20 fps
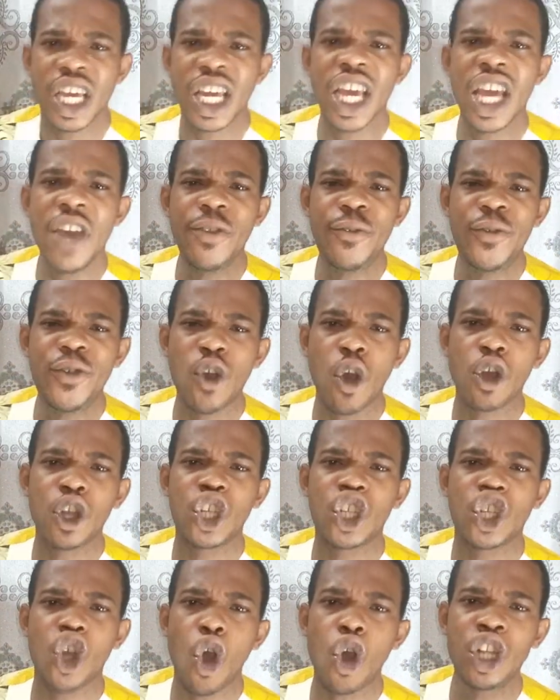If your
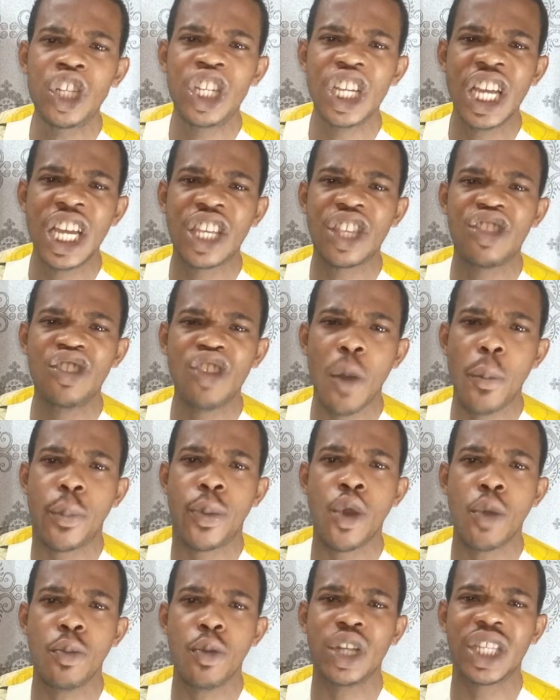church is not
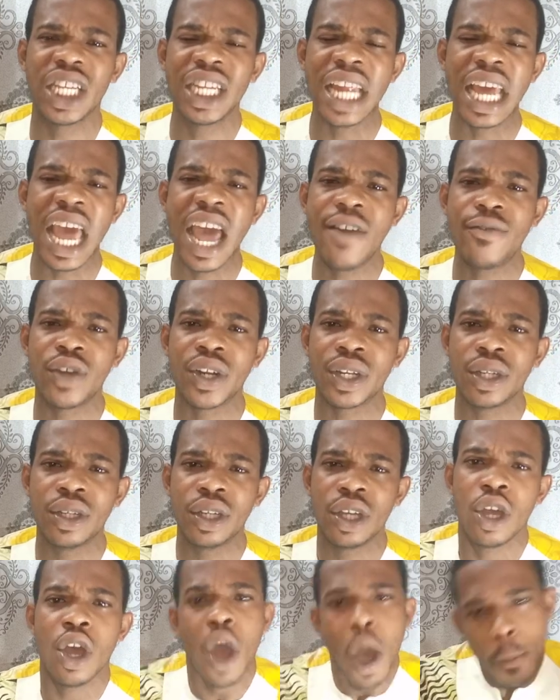promoting heaven,
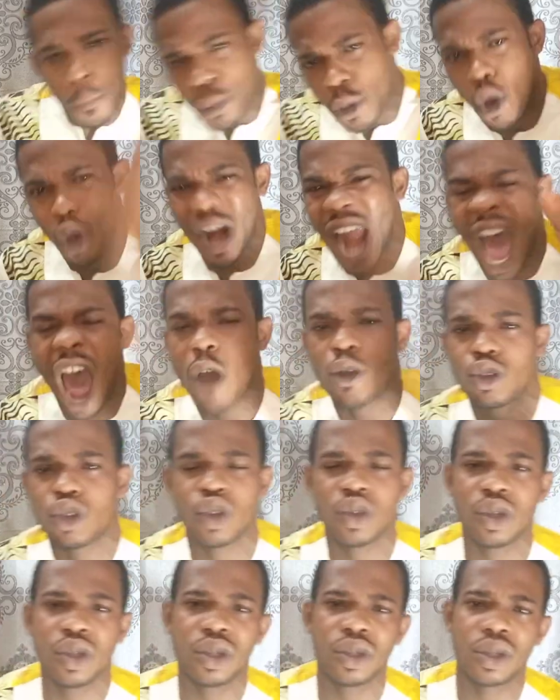pull
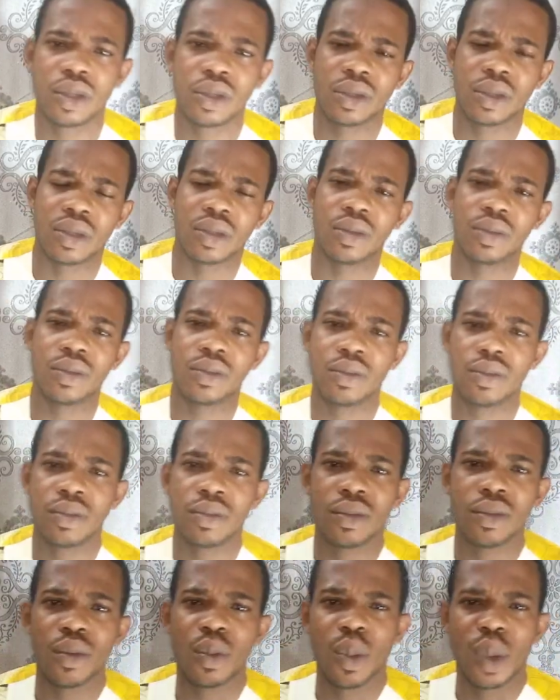out.
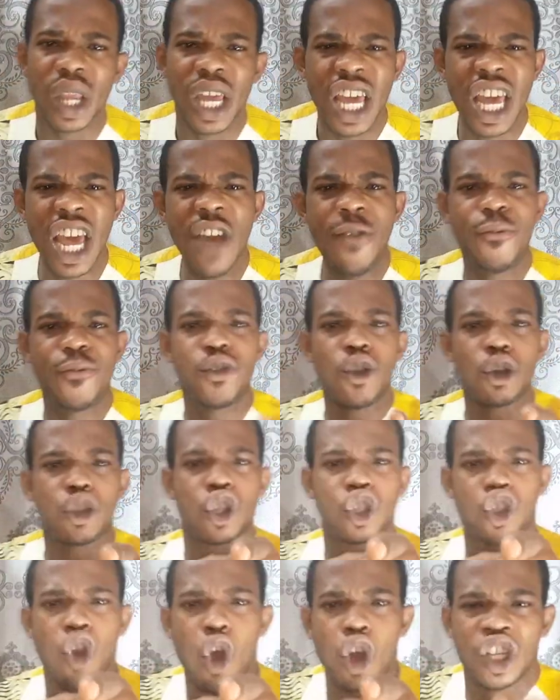If your
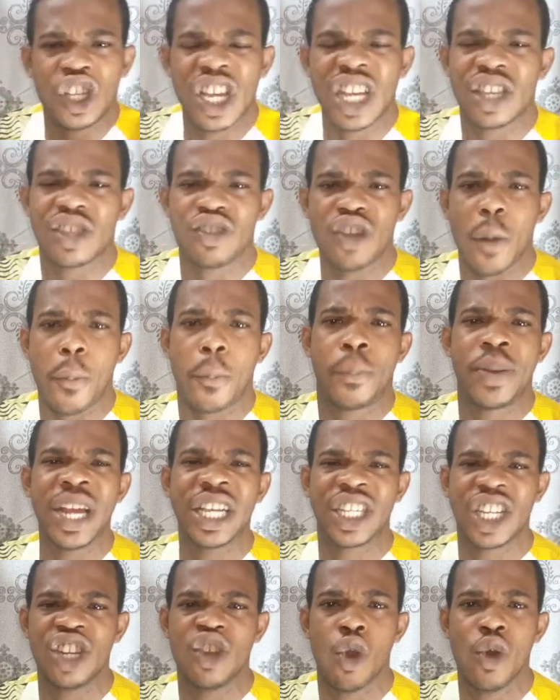church is not
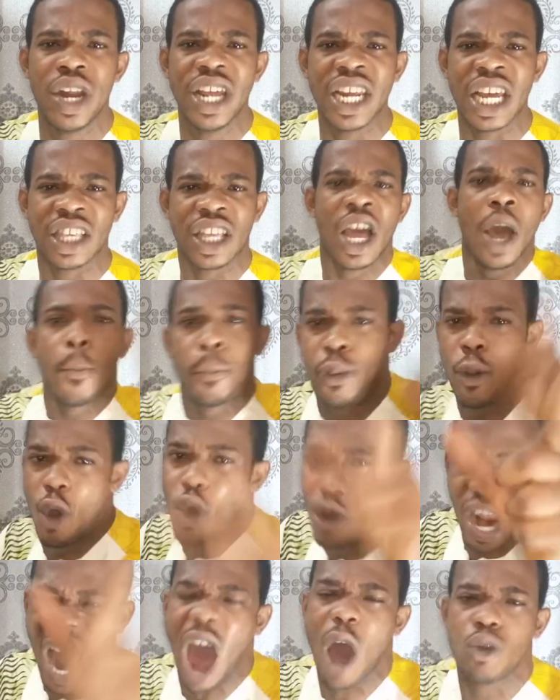preaching holiness,
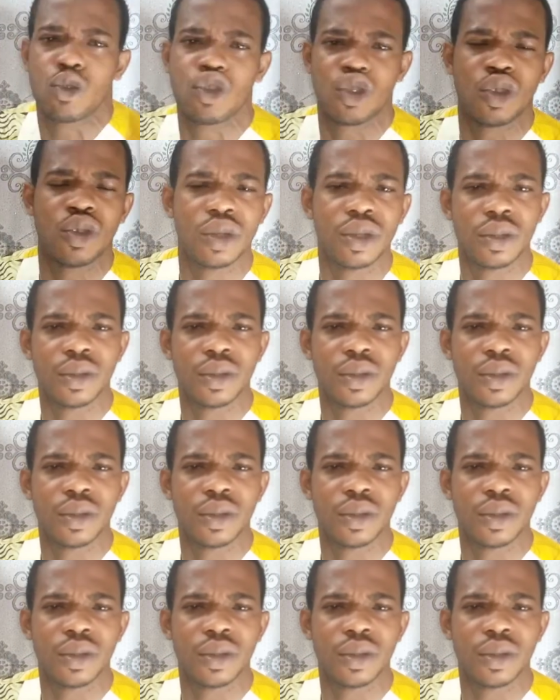pull out.